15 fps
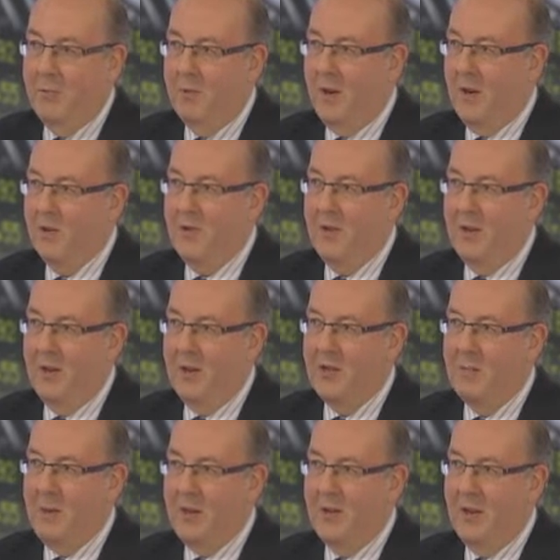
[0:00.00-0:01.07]
We're actually
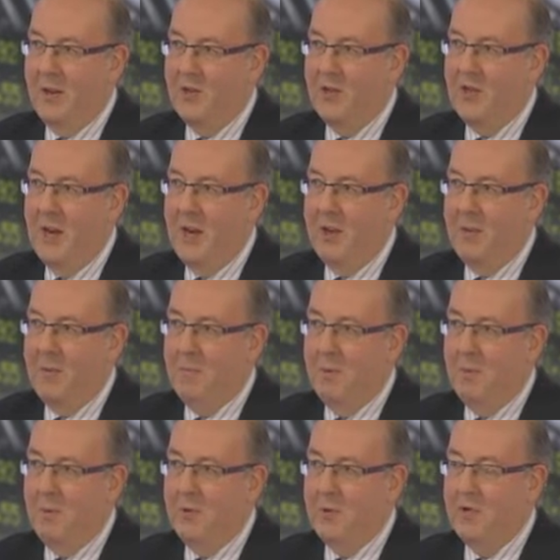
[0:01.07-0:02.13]
expecting Standard &
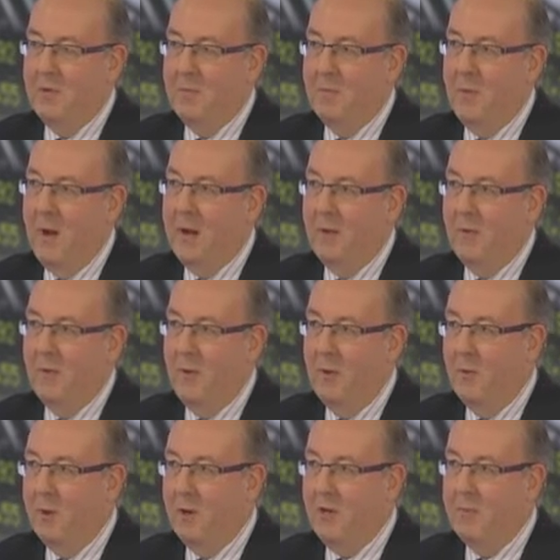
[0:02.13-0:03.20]
Poor's to wait a few
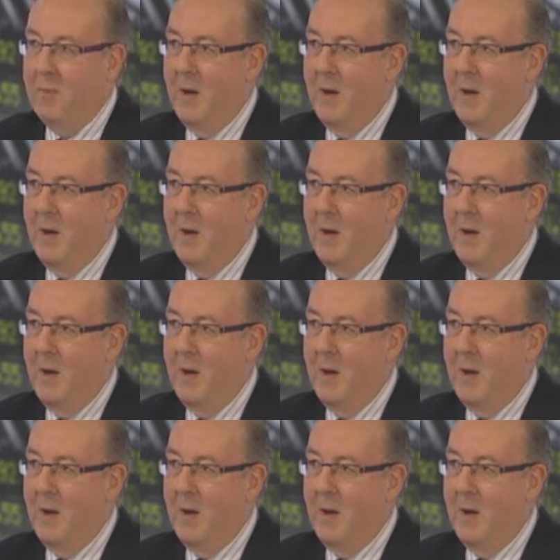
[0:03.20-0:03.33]
weeks,